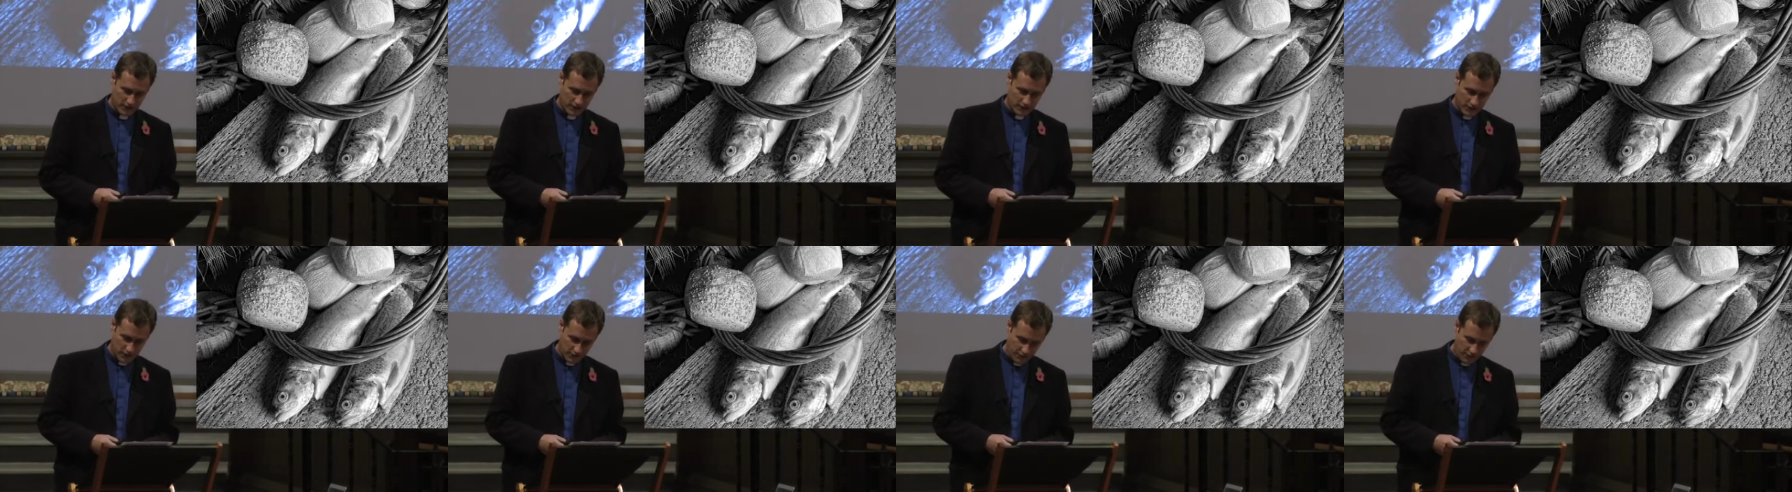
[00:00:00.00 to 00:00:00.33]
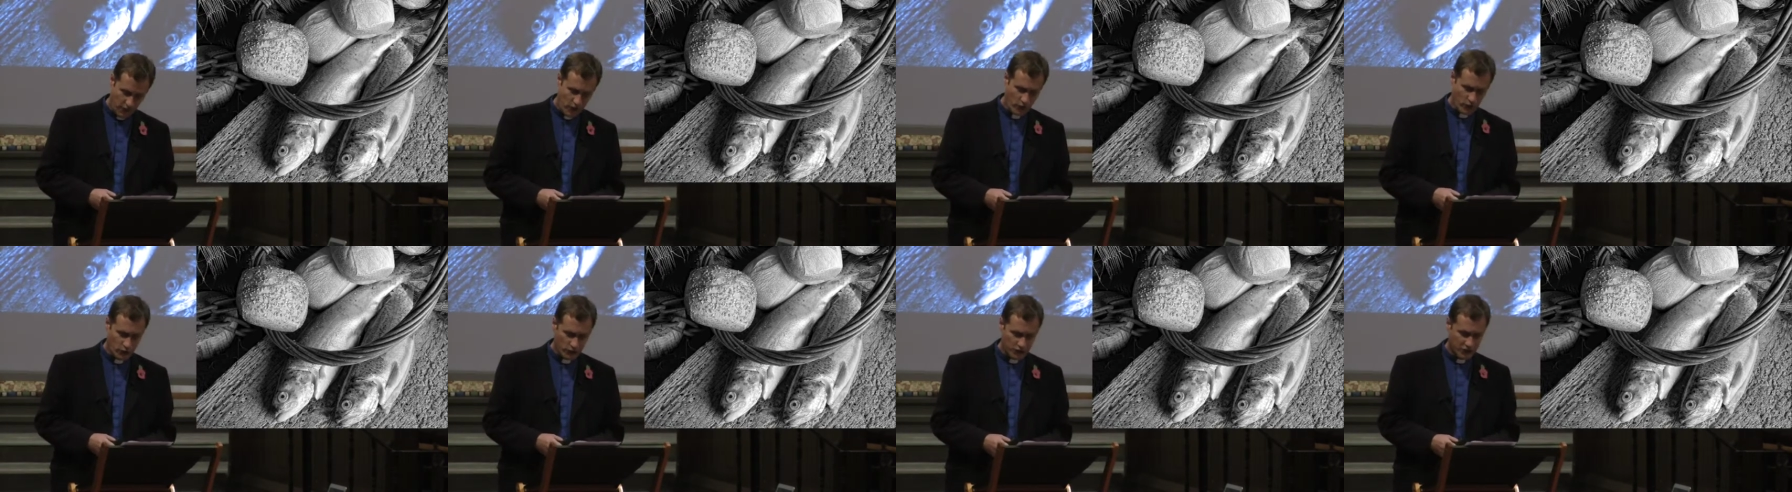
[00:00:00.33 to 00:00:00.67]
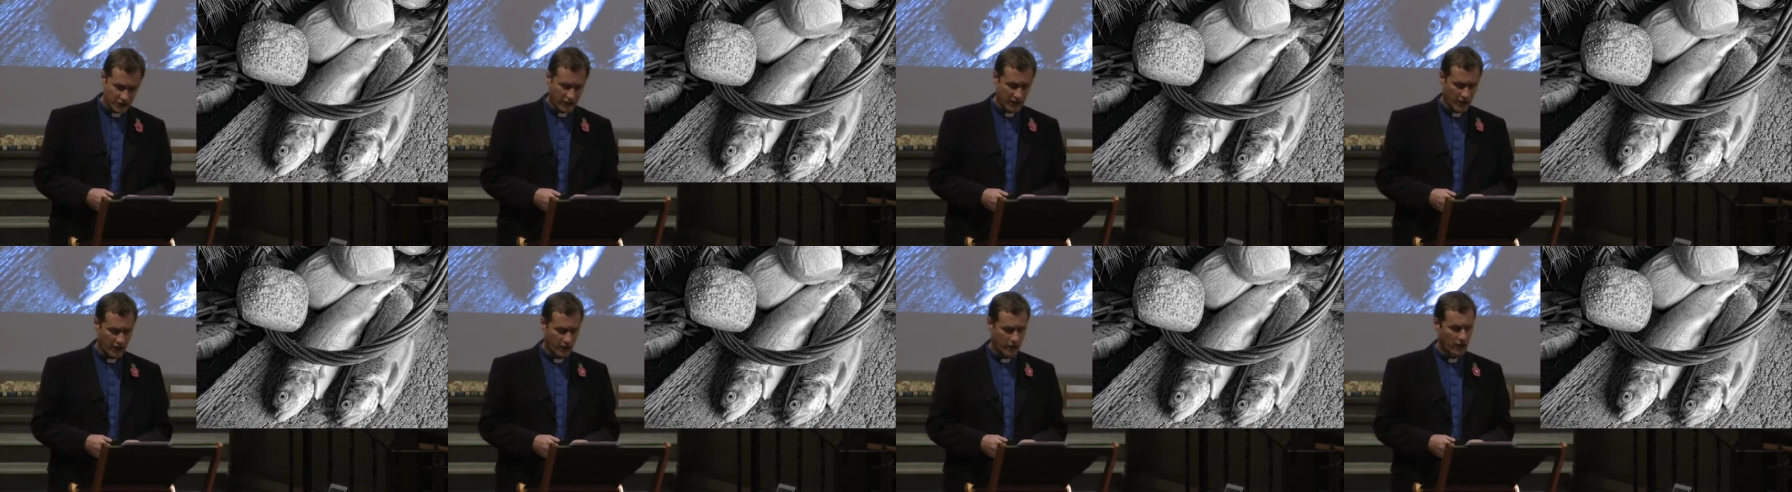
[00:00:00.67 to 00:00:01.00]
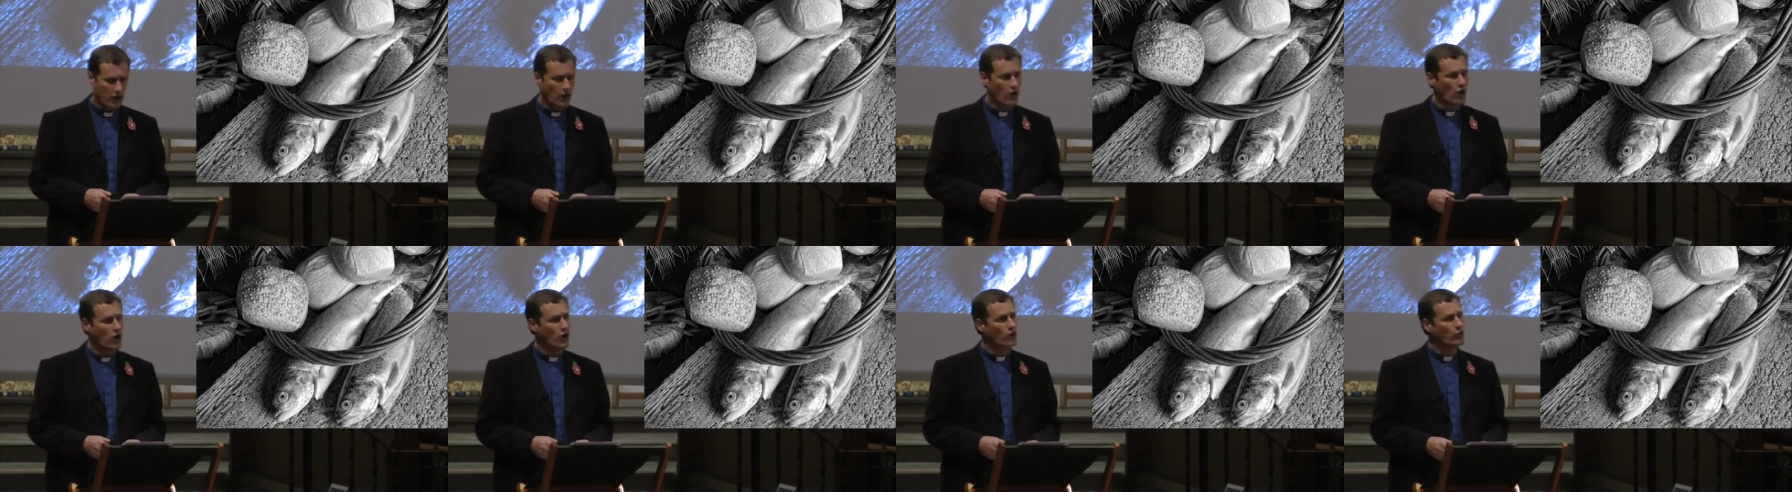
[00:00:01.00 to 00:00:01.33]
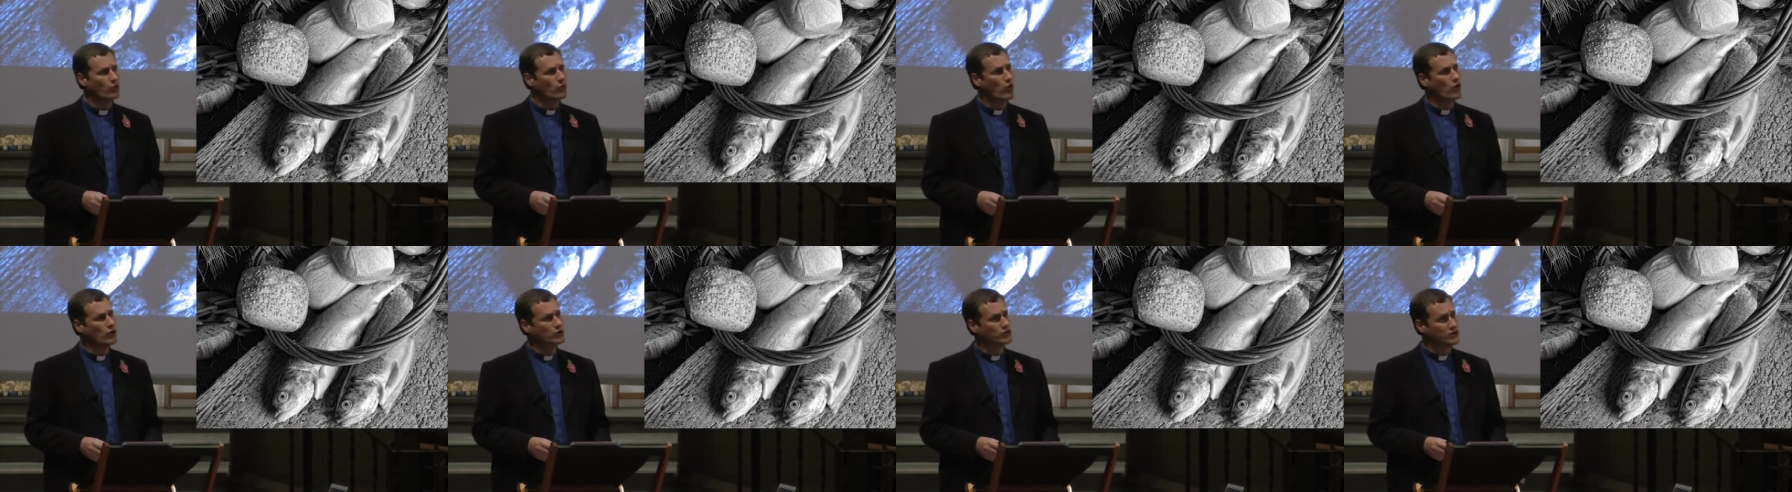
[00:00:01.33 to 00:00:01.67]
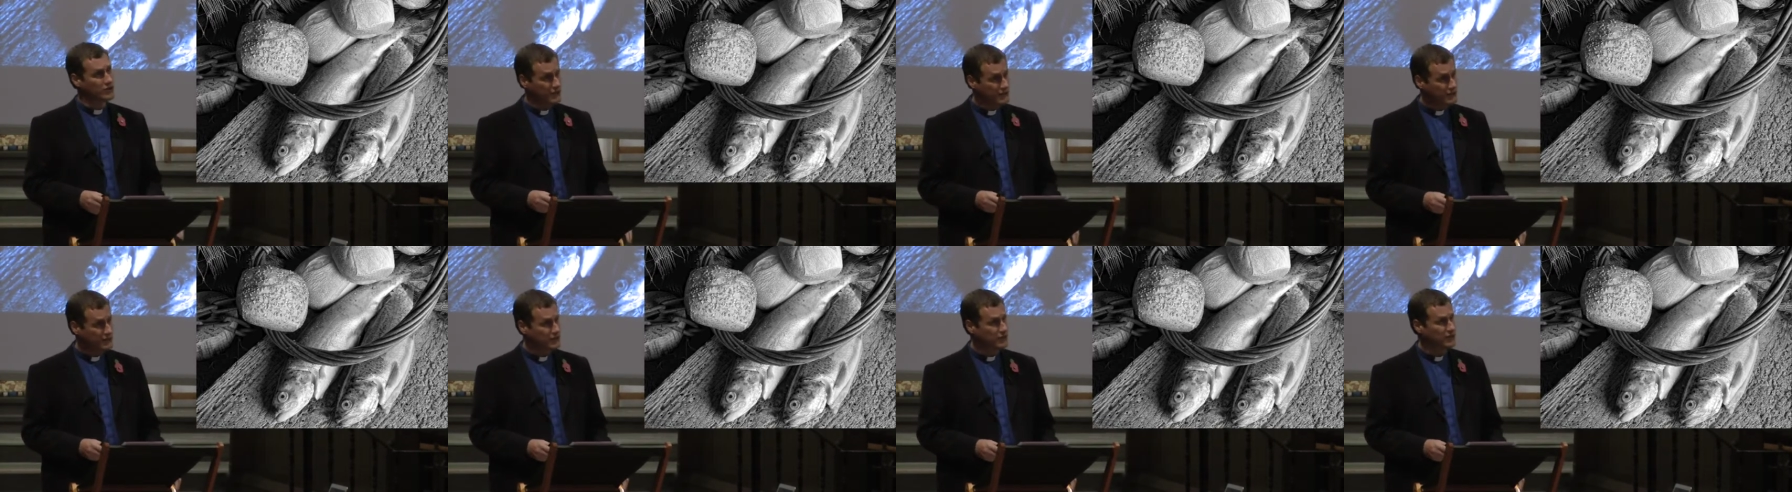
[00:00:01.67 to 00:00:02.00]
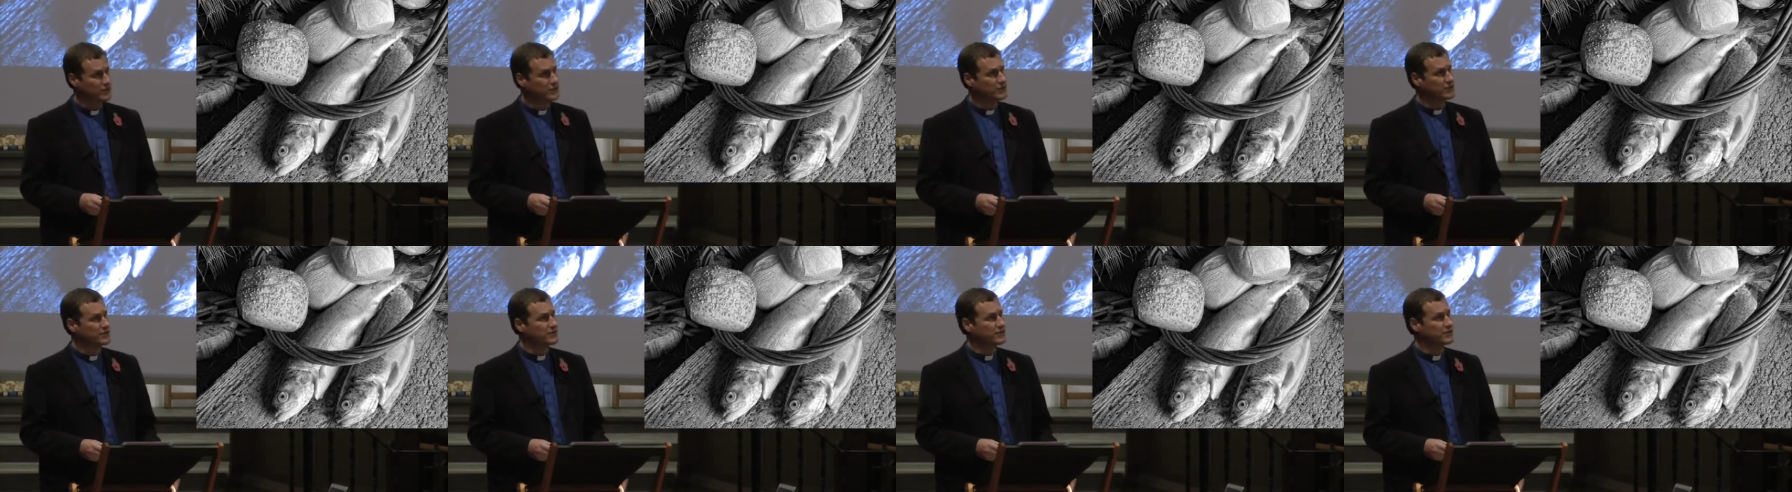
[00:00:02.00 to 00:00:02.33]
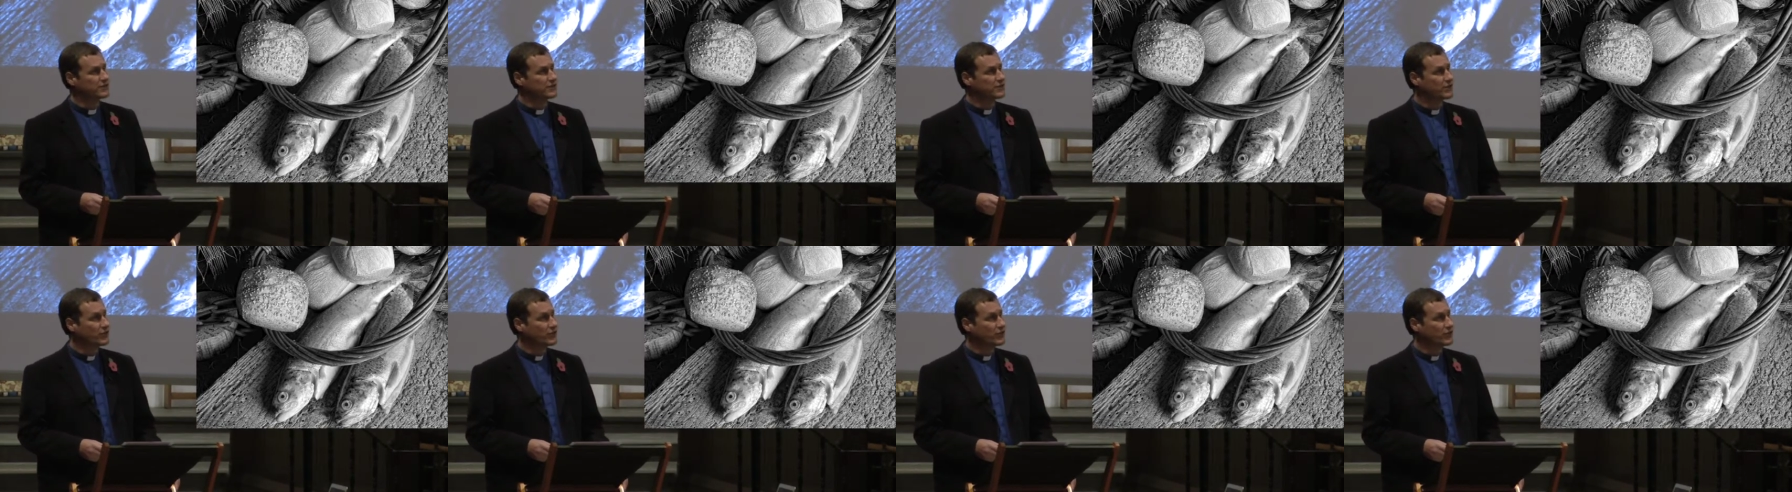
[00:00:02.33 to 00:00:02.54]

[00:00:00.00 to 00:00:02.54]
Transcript: to focusing on what Jesus